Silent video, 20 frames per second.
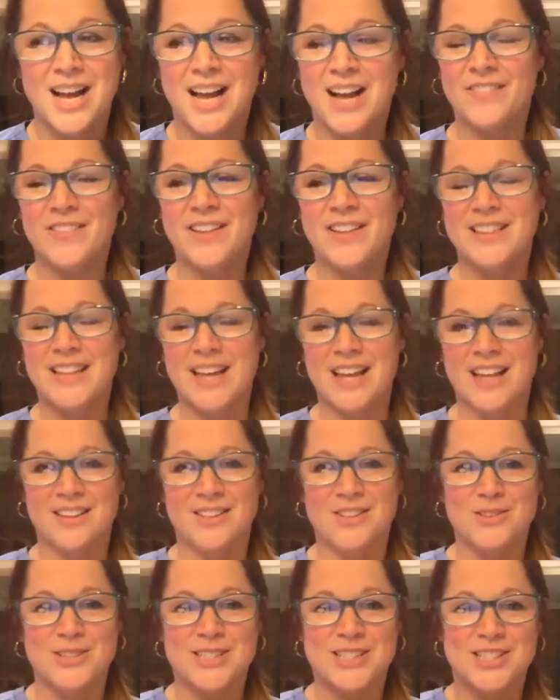I feel like
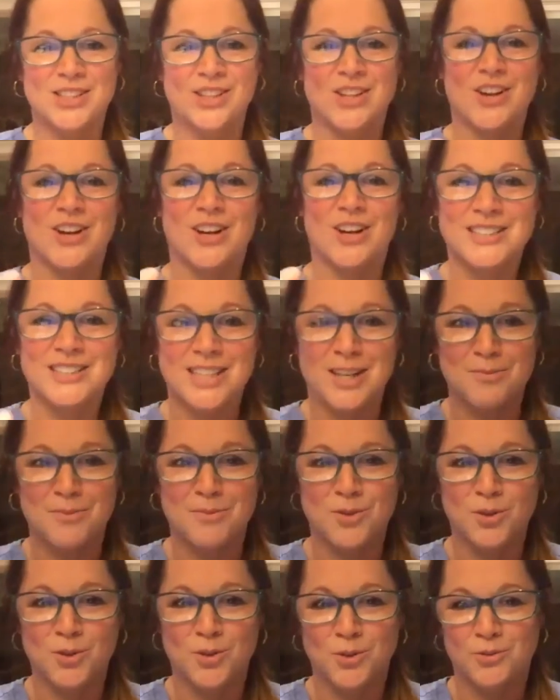those sloths that
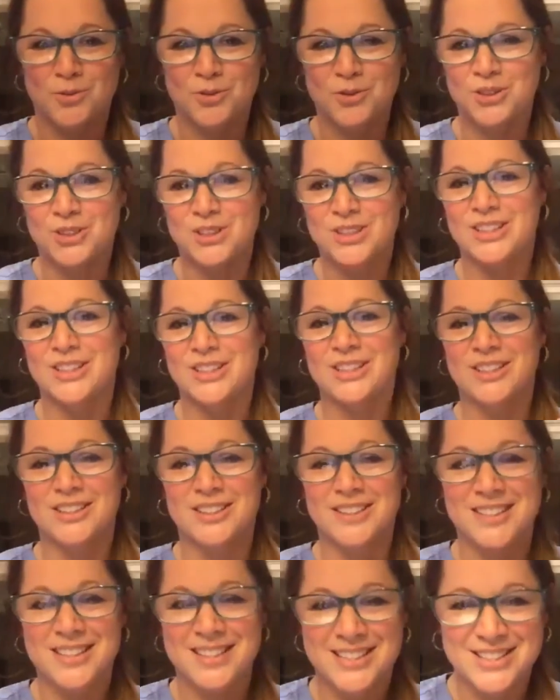move
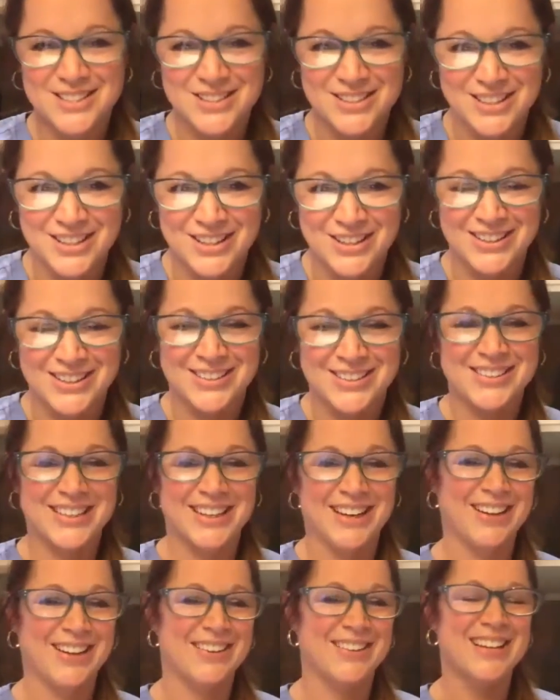really slow,
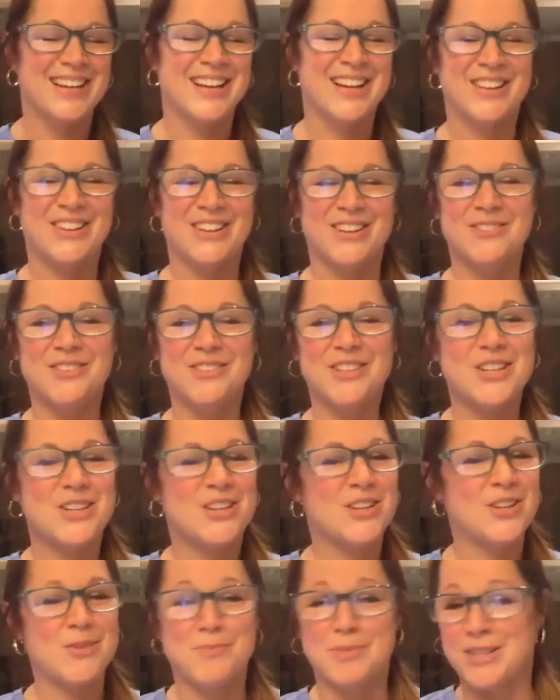they're really
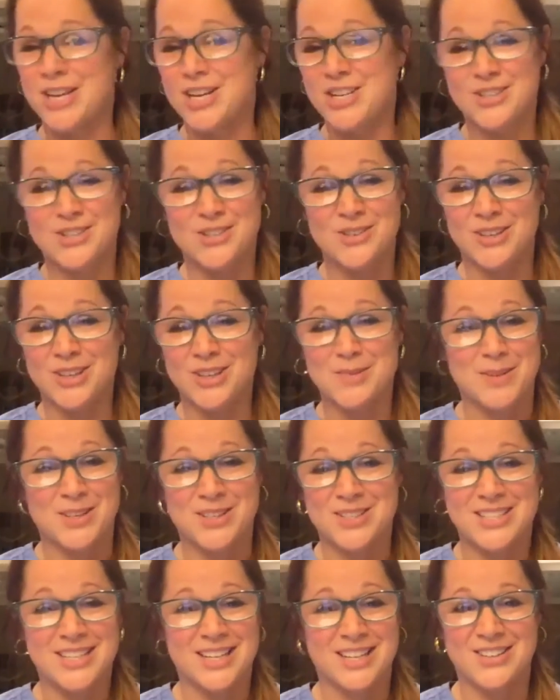cute, but they sure don't get
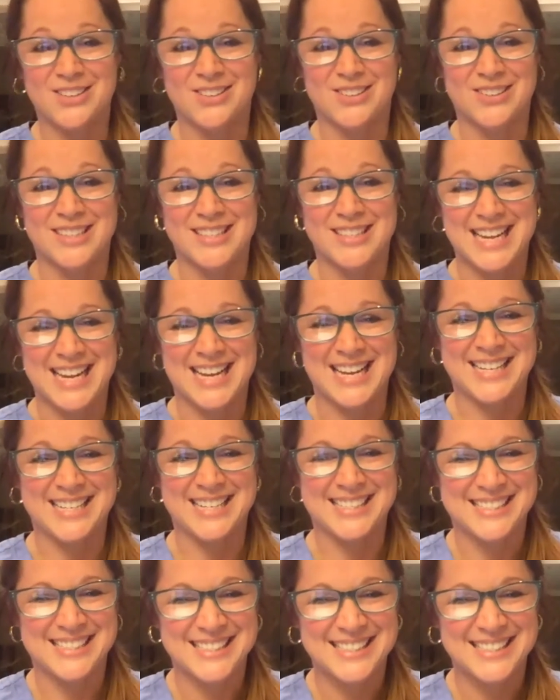much done during the day.